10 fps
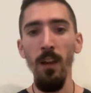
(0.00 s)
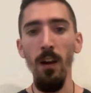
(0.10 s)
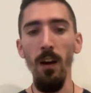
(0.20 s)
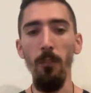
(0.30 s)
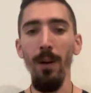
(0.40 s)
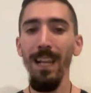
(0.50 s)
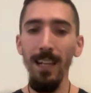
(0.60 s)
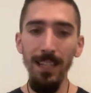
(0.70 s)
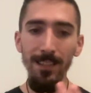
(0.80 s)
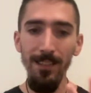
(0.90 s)
But
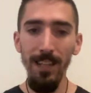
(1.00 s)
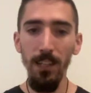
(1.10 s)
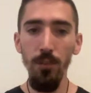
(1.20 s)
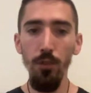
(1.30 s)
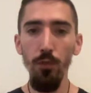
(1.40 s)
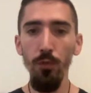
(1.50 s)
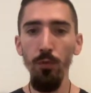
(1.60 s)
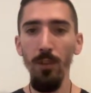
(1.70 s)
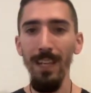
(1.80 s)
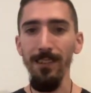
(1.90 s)
let's stick
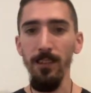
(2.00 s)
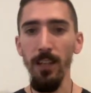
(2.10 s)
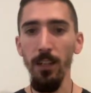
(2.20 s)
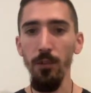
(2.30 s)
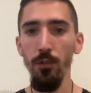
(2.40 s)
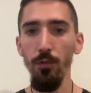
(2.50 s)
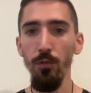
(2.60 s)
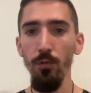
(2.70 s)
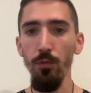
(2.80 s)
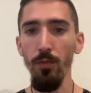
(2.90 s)

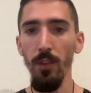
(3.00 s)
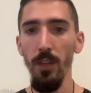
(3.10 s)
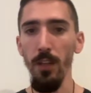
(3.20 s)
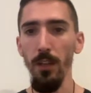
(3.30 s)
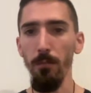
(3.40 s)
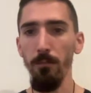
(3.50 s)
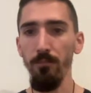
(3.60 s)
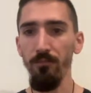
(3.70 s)
to the